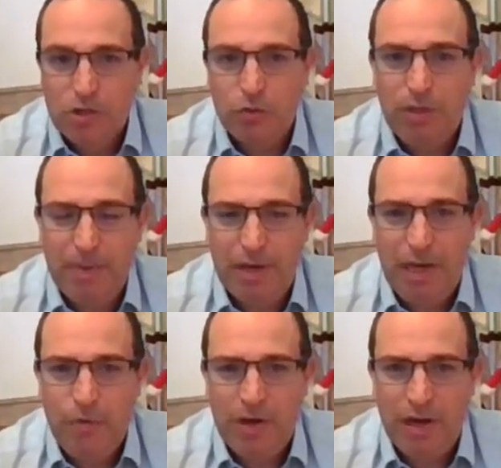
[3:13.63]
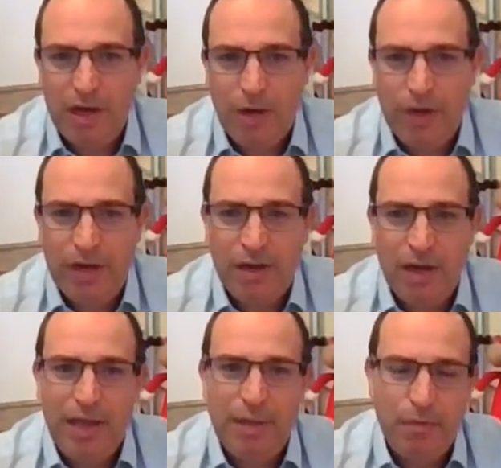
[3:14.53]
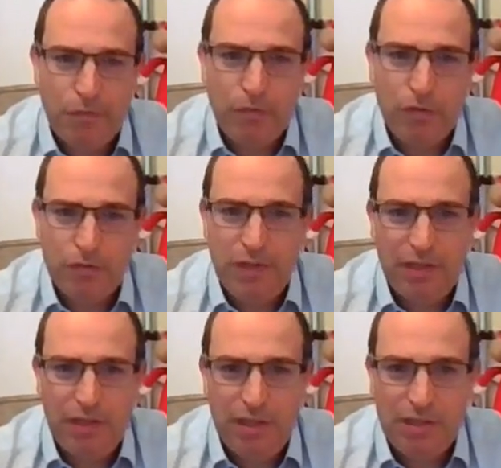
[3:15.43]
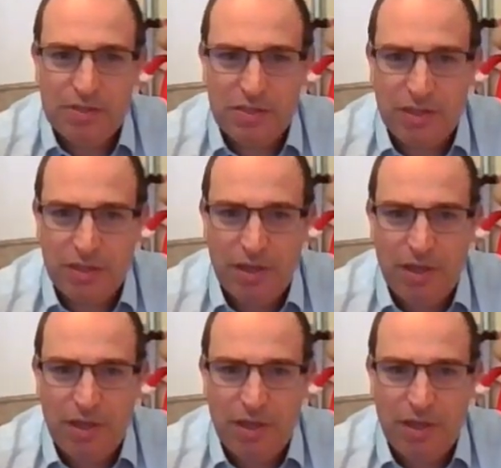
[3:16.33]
So typically when I, when I am involved in these uh,